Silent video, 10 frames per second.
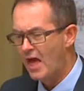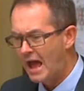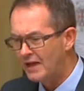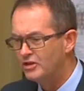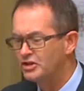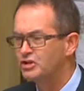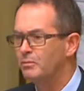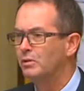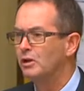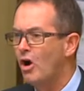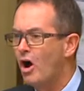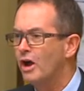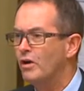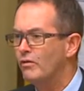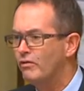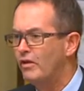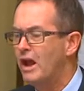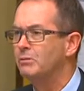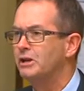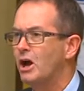add the supply of
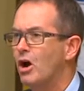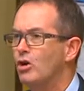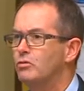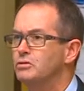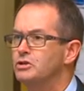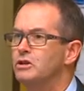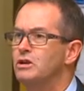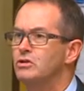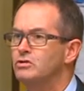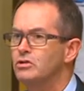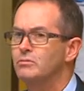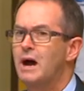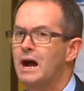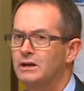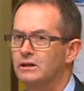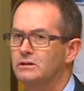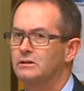family homes to the market,